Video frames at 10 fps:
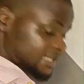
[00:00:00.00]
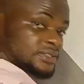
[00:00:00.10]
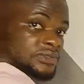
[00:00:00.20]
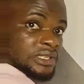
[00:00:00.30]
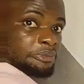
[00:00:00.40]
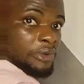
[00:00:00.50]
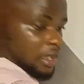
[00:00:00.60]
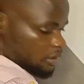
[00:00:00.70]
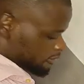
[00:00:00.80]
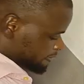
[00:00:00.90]
8 to the
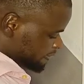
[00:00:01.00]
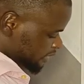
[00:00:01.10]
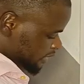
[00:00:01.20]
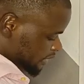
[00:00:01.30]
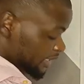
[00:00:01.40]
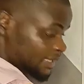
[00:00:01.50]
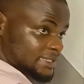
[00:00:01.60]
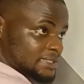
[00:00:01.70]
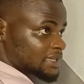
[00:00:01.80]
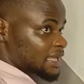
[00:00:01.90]
power of
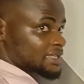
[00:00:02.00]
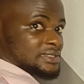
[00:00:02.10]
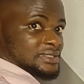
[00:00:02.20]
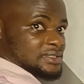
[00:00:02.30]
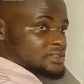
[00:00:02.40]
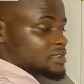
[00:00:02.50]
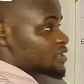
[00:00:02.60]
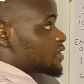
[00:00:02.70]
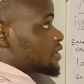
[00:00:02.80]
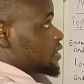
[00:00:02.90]
8 as
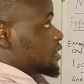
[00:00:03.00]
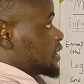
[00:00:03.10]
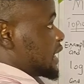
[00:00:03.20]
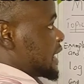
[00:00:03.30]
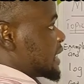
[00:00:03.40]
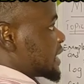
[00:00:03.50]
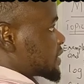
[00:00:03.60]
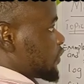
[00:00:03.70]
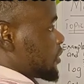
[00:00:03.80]
in index